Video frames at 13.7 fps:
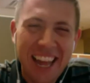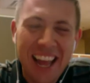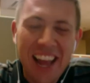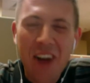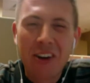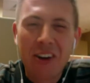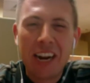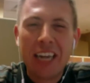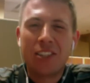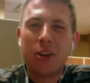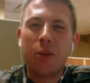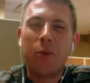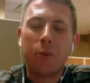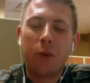Okay,
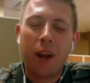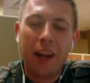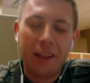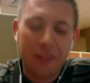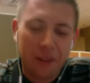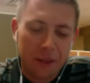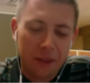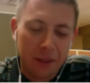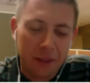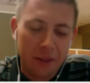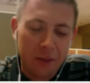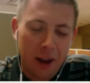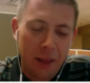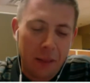so the
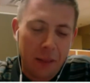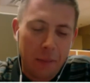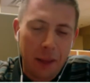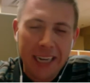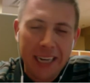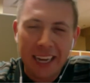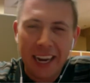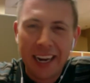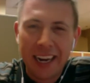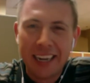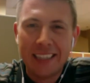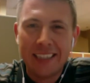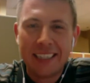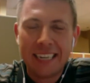Ryan, the back nine
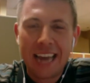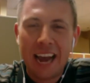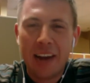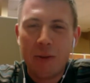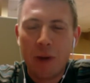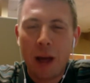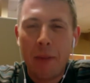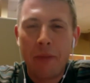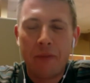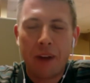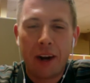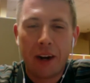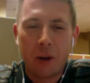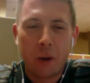is 9 rapid
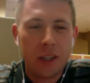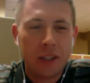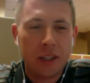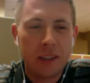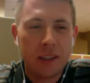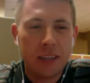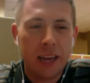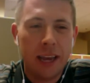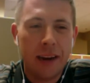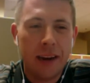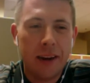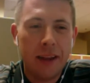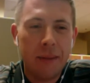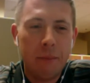fire questions,
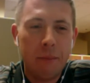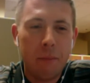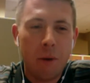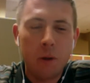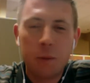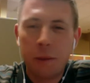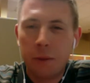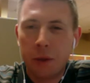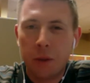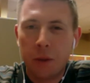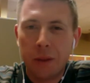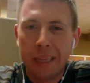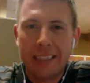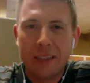and most people
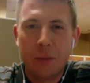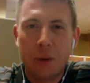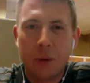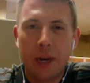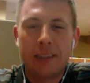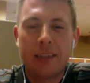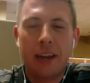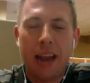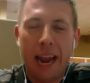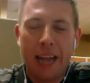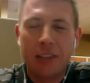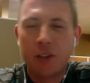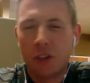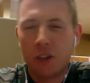don't listen when I say
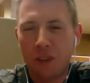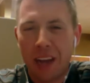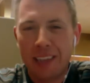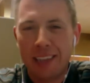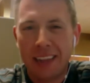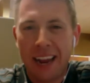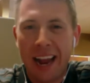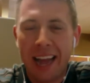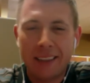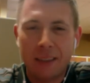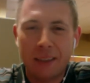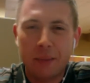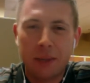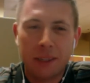answer as fast as I ask
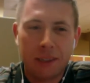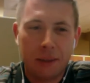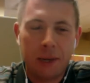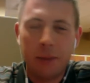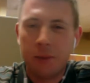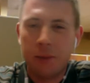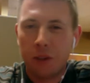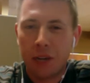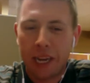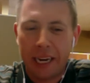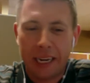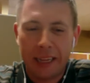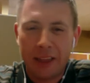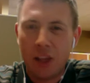them because sometimes they'll get
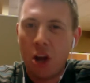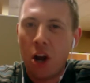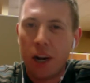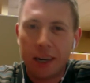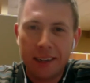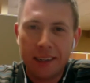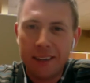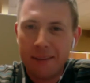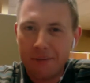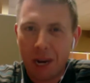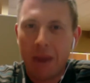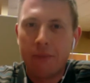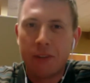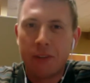into long
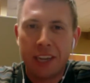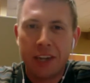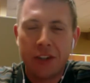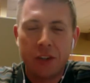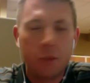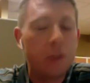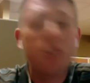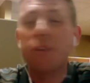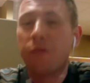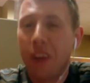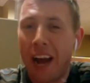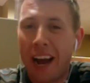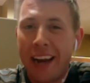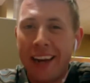conversations, which is
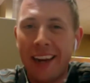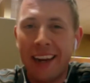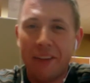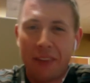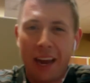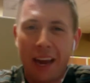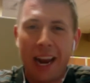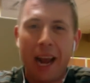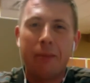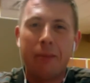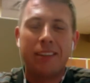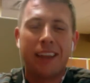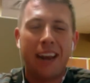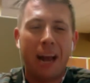fine. If that
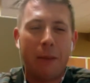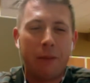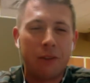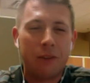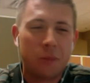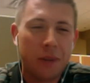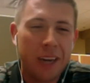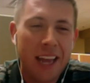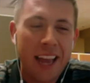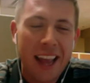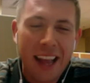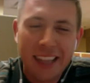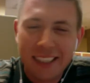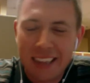happens, that happens. But
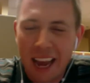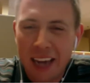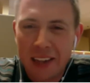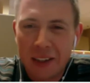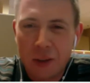it's nine